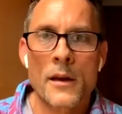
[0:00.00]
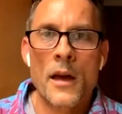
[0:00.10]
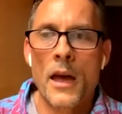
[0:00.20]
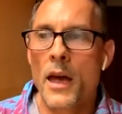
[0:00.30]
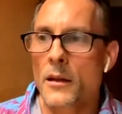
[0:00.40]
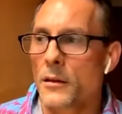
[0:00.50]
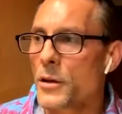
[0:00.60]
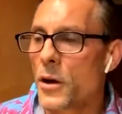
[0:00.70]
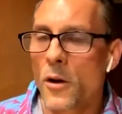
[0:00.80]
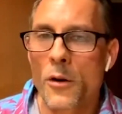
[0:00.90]
And,
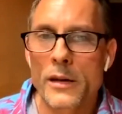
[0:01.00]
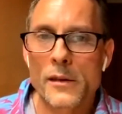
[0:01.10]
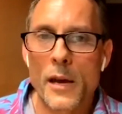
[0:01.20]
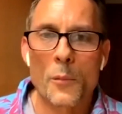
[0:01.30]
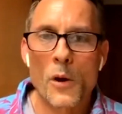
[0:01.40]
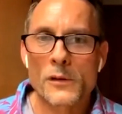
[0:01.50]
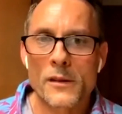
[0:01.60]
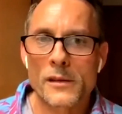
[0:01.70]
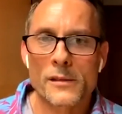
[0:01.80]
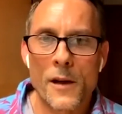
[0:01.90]
you know, it's like most of
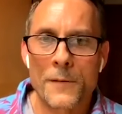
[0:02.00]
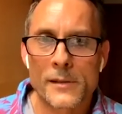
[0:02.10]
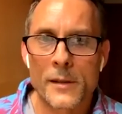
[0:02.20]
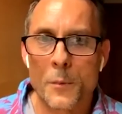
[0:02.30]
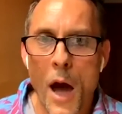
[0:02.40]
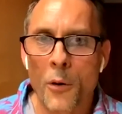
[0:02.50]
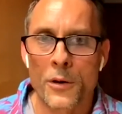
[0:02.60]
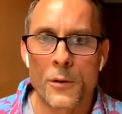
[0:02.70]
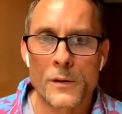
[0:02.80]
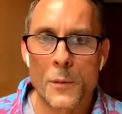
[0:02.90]
this stuff isn't about
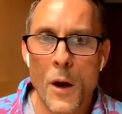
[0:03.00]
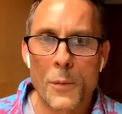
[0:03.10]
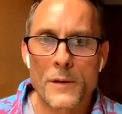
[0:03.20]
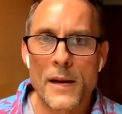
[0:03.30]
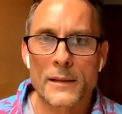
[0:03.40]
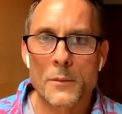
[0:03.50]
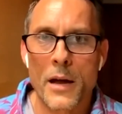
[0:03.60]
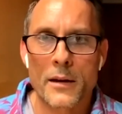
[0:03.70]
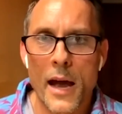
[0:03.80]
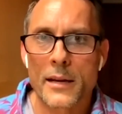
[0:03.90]
you. It's about protecting
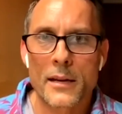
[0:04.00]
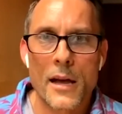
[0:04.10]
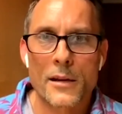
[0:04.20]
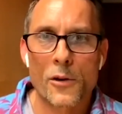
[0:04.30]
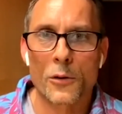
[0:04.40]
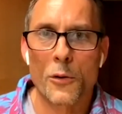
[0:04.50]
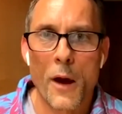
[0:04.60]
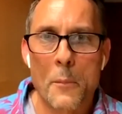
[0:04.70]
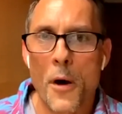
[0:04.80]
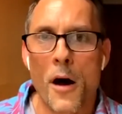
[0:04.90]
my 99-year-old
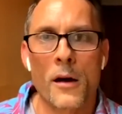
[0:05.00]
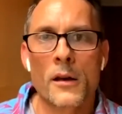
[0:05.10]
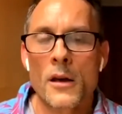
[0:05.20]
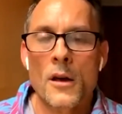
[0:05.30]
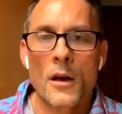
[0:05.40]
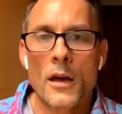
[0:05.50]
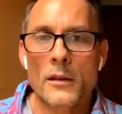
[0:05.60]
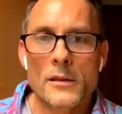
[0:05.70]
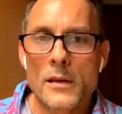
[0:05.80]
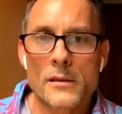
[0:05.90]
grandpa.
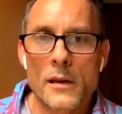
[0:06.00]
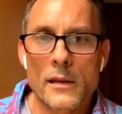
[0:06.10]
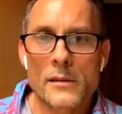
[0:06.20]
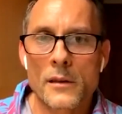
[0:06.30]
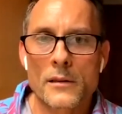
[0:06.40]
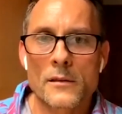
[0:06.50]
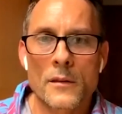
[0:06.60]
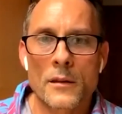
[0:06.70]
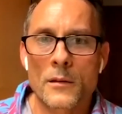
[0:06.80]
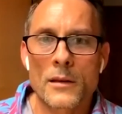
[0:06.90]

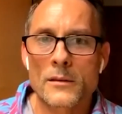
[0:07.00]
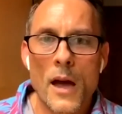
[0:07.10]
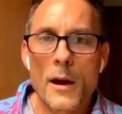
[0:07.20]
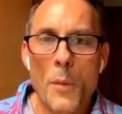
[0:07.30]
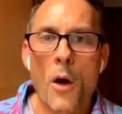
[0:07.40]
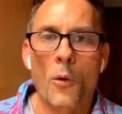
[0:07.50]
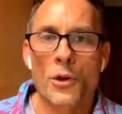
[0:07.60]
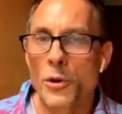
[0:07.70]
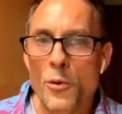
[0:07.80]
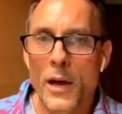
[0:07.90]
It's not about
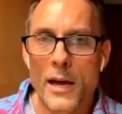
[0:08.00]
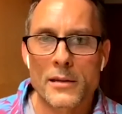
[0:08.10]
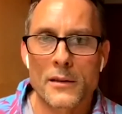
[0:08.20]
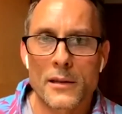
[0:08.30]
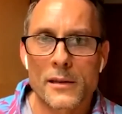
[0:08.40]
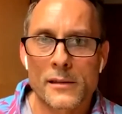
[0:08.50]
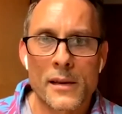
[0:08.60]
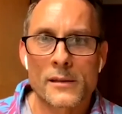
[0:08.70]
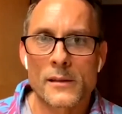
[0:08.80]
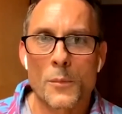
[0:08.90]
you catching the
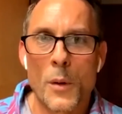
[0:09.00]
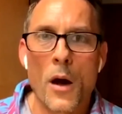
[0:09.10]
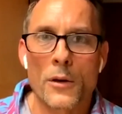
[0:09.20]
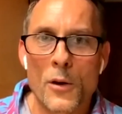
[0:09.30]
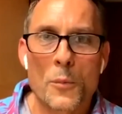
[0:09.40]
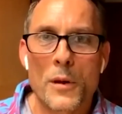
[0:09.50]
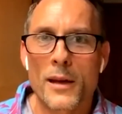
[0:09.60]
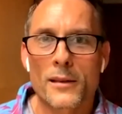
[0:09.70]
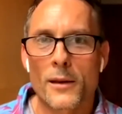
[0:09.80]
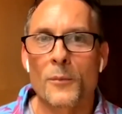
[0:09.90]
disease. It's about you
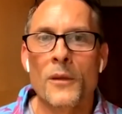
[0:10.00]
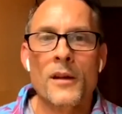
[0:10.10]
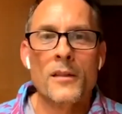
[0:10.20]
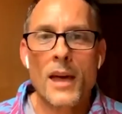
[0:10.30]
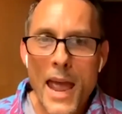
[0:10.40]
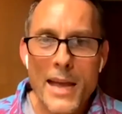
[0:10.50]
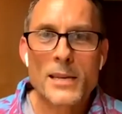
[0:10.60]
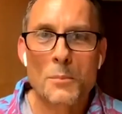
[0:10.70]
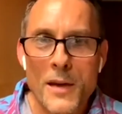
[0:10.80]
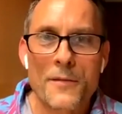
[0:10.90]
being the
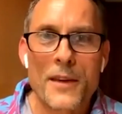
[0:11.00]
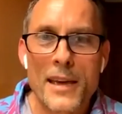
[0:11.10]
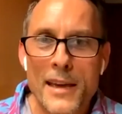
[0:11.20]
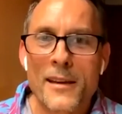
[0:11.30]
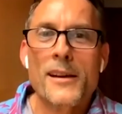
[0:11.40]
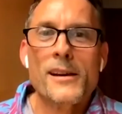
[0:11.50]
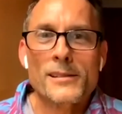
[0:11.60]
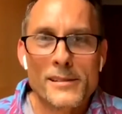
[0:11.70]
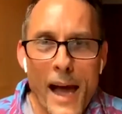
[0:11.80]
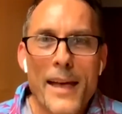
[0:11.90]
HPV
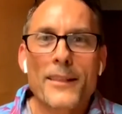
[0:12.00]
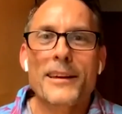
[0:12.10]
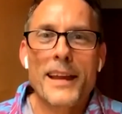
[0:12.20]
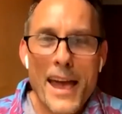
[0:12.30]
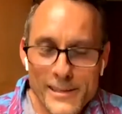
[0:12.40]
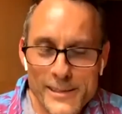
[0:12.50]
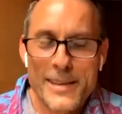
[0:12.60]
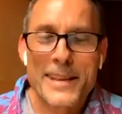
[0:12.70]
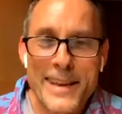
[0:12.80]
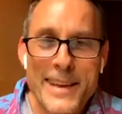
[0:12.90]
silent
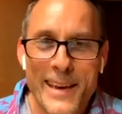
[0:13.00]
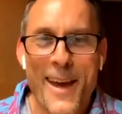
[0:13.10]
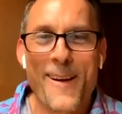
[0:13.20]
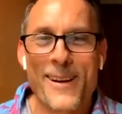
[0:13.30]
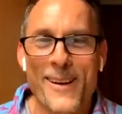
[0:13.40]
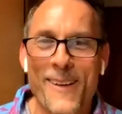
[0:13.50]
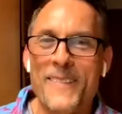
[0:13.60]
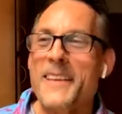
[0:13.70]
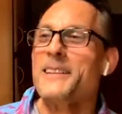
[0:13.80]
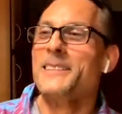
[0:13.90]
STD carrier,
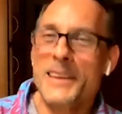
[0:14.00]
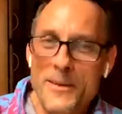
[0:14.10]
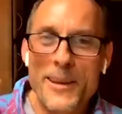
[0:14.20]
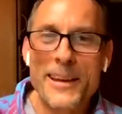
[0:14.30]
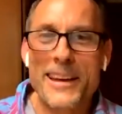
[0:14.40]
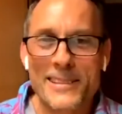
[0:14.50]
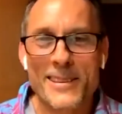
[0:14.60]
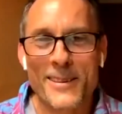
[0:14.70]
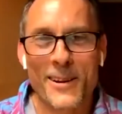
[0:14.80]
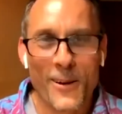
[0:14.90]
giving it
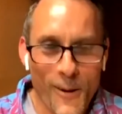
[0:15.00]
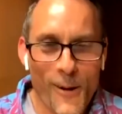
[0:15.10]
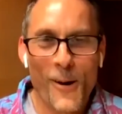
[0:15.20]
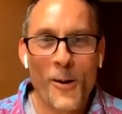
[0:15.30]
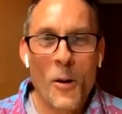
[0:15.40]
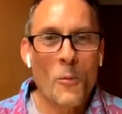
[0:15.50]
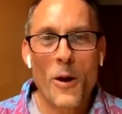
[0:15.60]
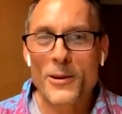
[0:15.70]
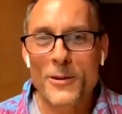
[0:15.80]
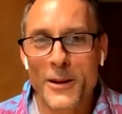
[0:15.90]
to the girl where
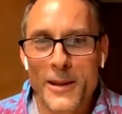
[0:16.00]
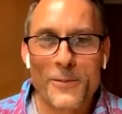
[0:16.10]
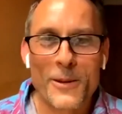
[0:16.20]
you didn't even know.